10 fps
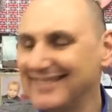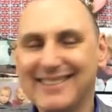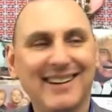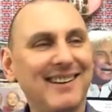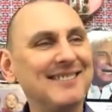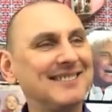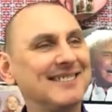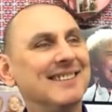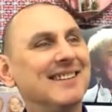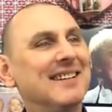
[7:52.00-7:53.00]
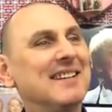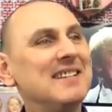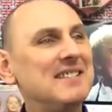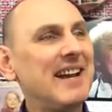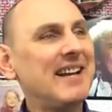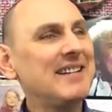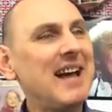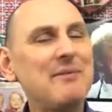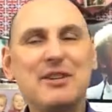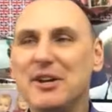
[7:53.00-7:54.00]
oh, God,
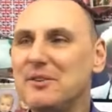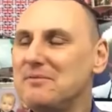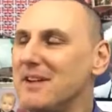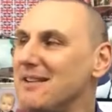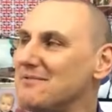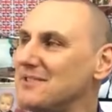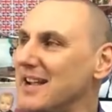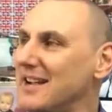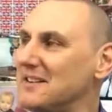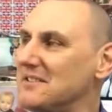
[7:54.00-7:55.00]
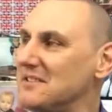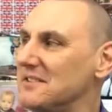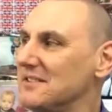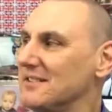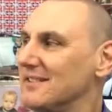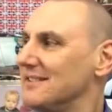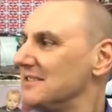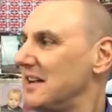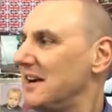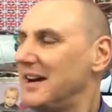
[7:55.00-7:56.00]
Second Avenue? No, second
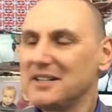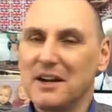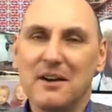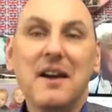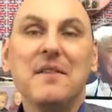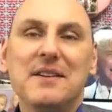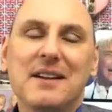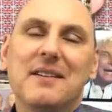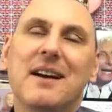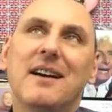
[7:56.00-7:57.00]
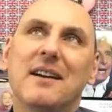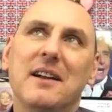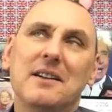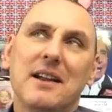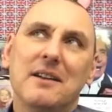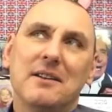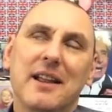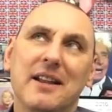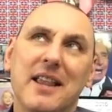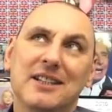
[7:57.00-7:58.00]
so I don't know. Uh,
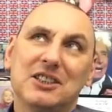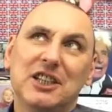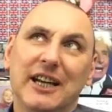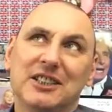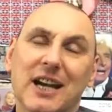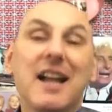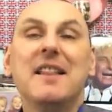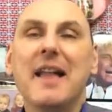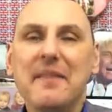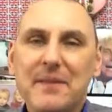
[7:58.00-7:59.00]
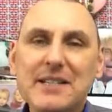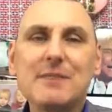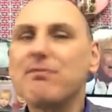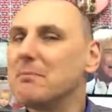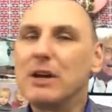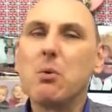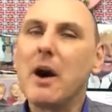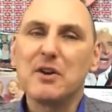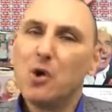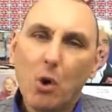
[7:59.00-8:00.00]
let, us change that. Let, this is probably
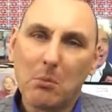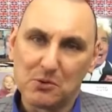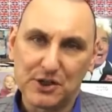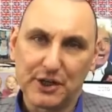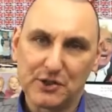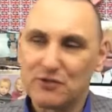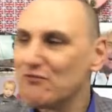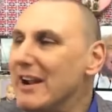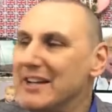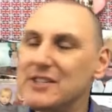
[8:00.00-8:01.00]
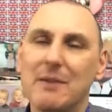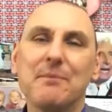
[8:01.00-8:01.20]
quite normal to you to read